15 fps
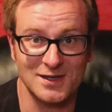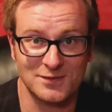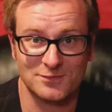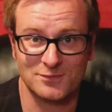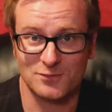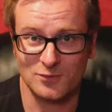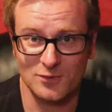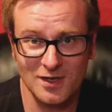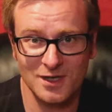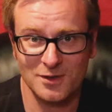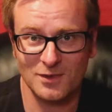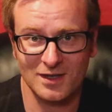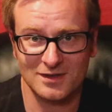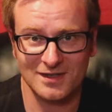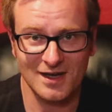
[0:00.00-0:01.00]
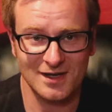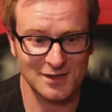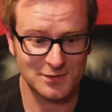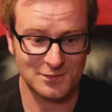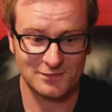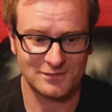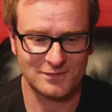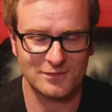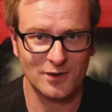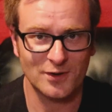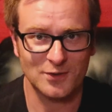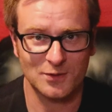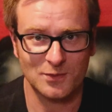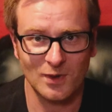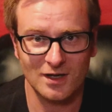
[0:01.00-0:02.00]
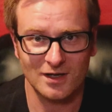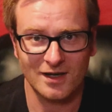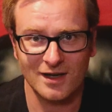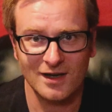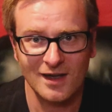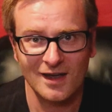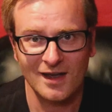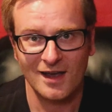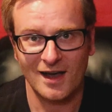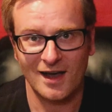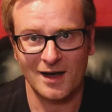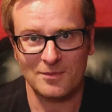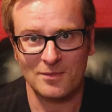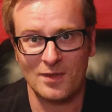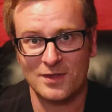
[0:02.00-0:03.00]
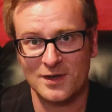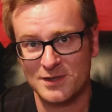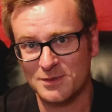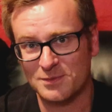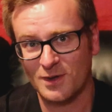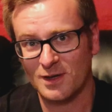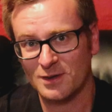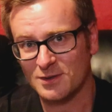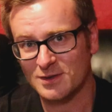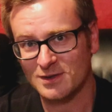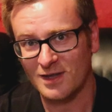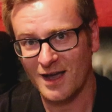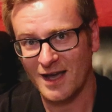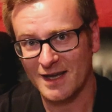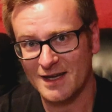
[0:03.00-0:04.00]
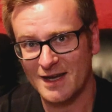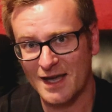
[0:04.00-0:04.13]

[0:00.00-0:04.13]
is really well done. It's very good quality. Um, this is what it looks like